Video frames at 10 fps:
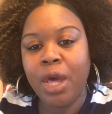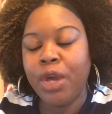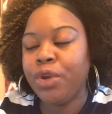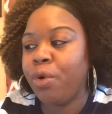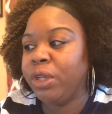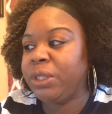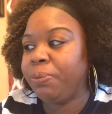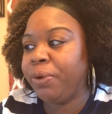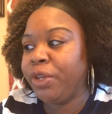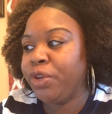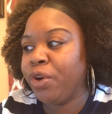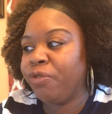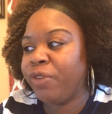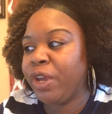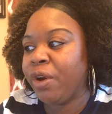You're going to put your
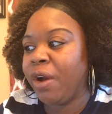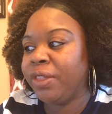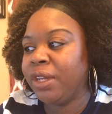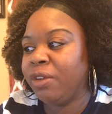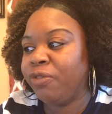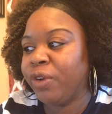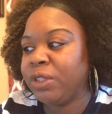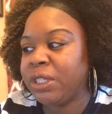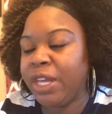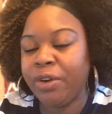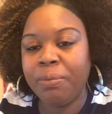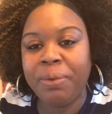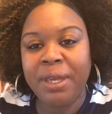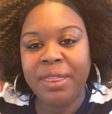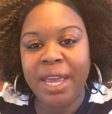finger under the first letter
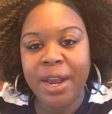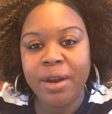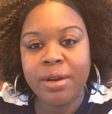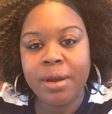B there.